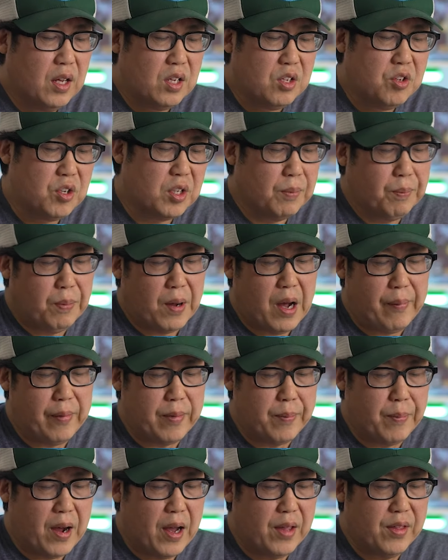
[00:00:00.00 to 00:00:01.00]
You can
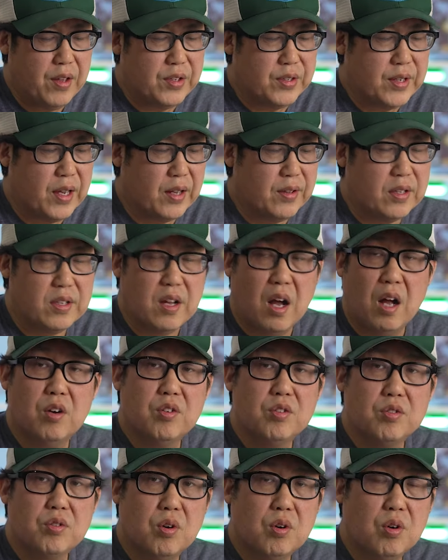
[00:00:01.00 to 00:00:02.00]
probably buy this at the dollar
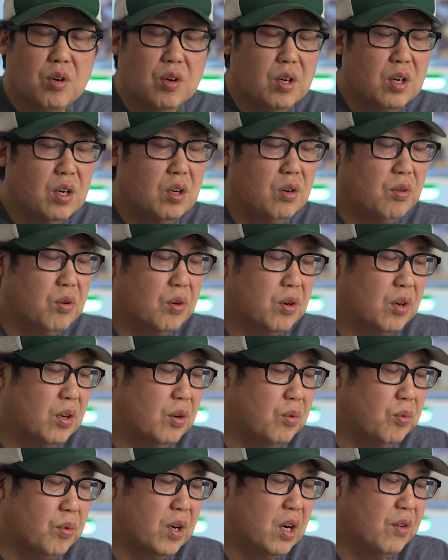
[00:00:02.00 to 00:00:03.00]
store
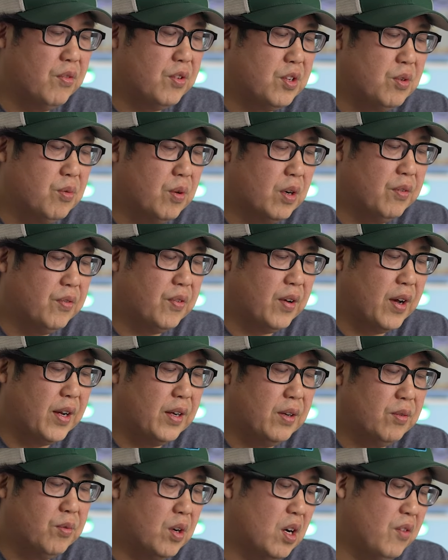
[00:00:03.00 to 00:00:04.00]
or wherever
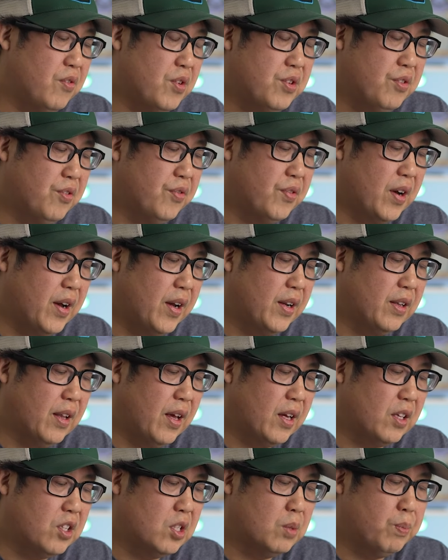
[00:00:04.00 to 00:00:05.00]
you find
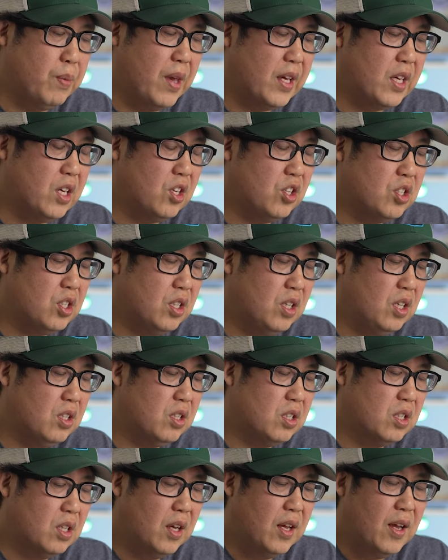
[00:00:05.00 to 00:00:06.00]
like just baking
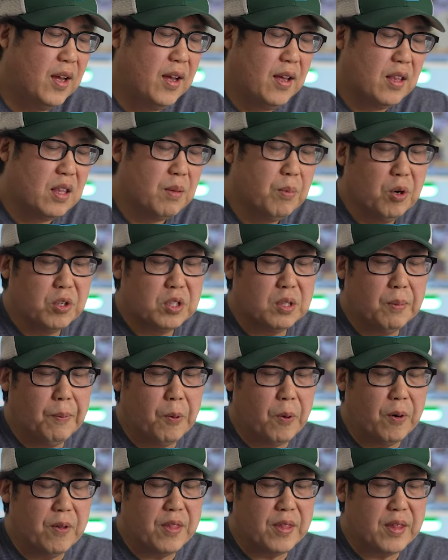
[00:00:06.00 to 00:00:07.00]
sheets. The most
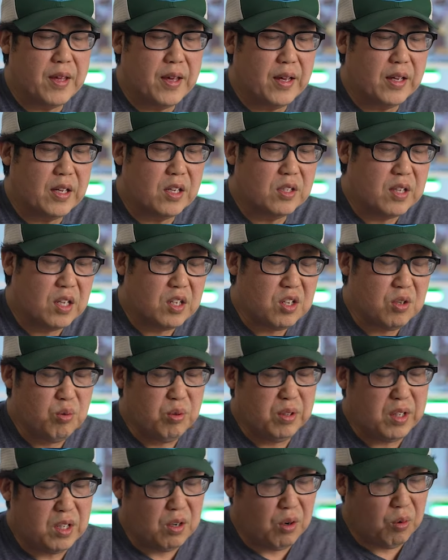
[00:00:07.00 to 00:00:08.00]
important thing is that you
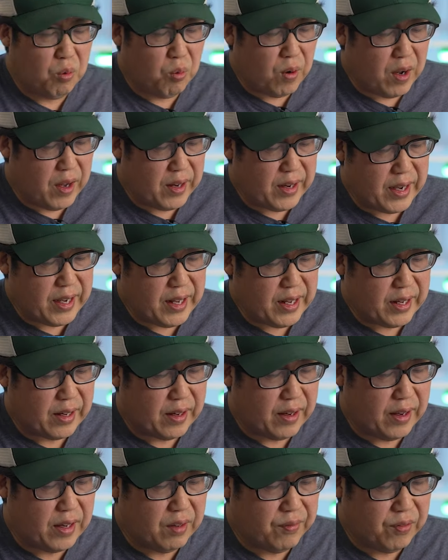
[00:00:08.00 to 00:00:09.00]
really don't want any
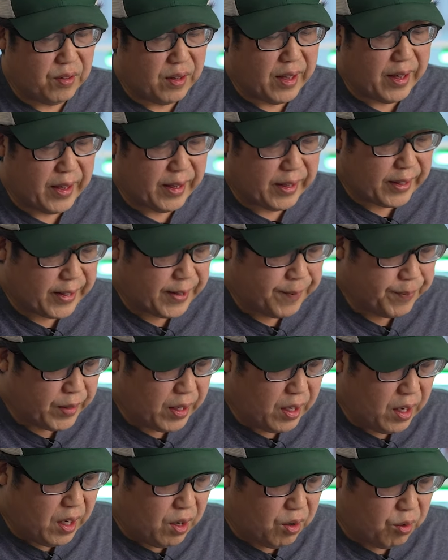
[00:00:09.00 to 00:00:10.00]
kind of like
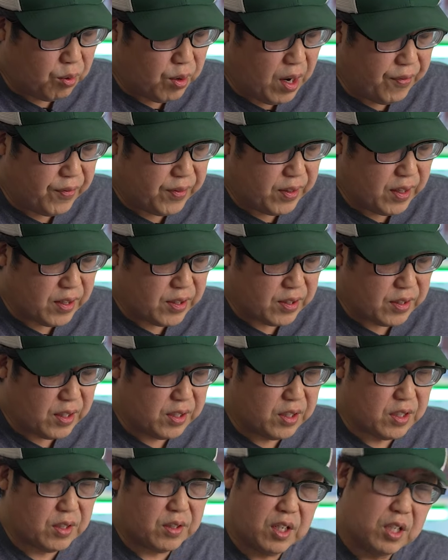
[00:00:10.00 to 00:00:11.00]
roughness.
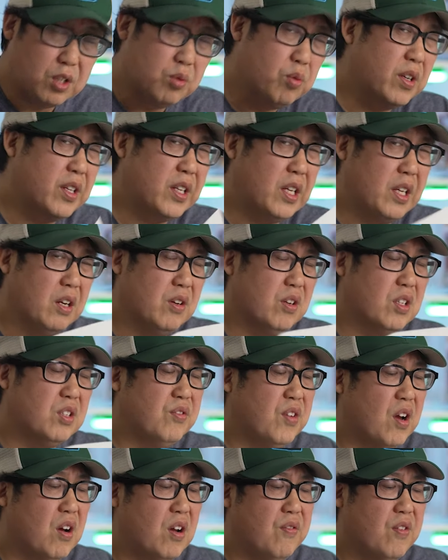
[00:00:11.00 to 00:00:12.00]
This one here is
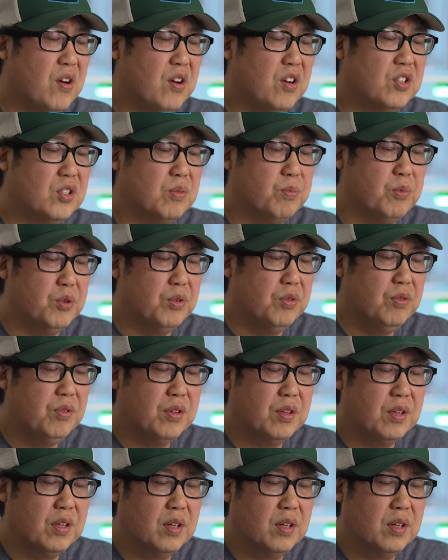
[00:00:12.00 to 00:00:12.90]
very, very smooth.